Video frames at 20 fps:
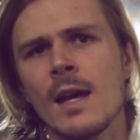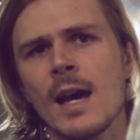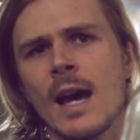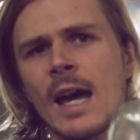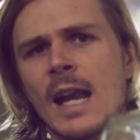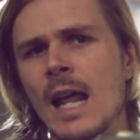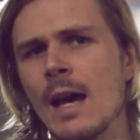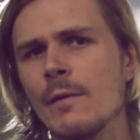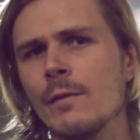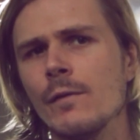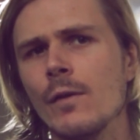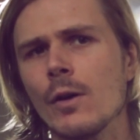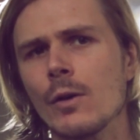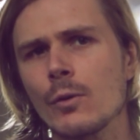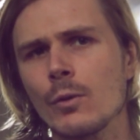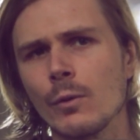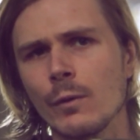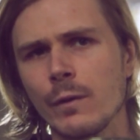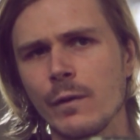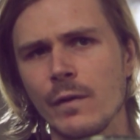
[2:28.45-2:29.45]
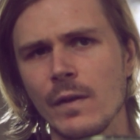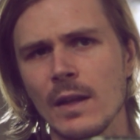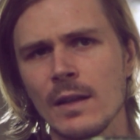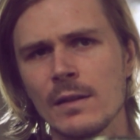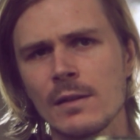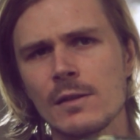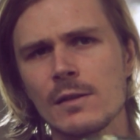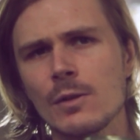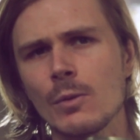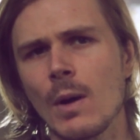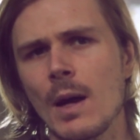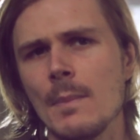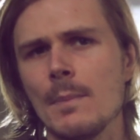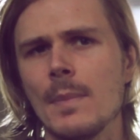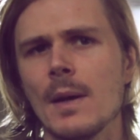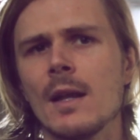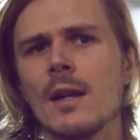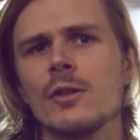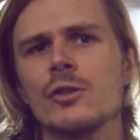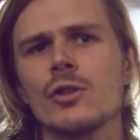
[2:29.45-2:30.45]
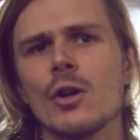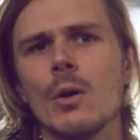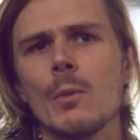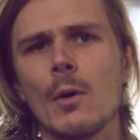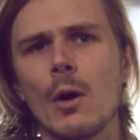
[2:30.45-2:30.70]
and have vertical fins do a better job